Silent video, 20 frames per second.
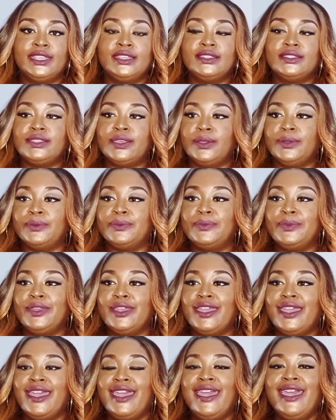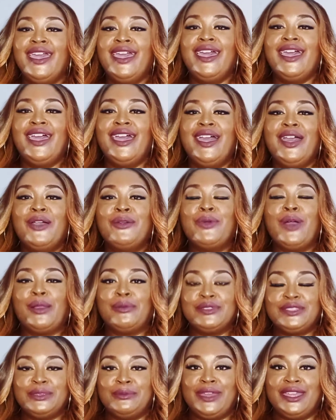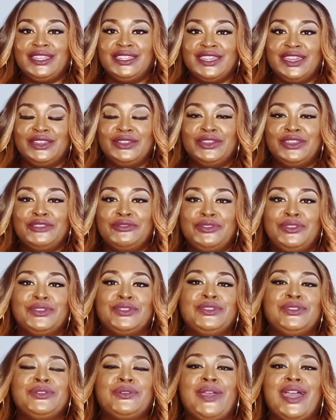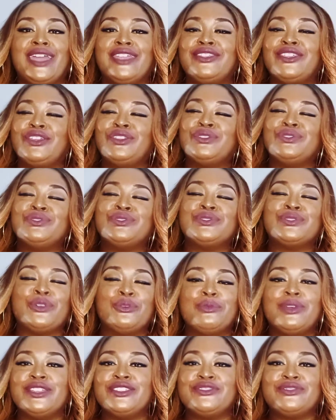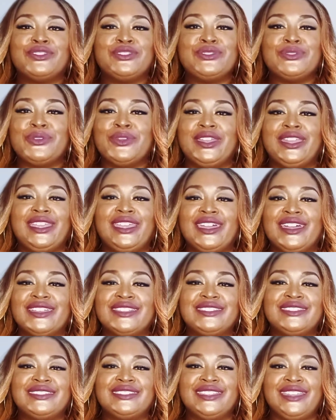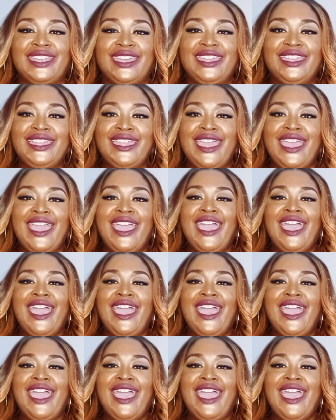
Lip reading: So welcome to my channel. If you're new, I thank you so much for joining us today.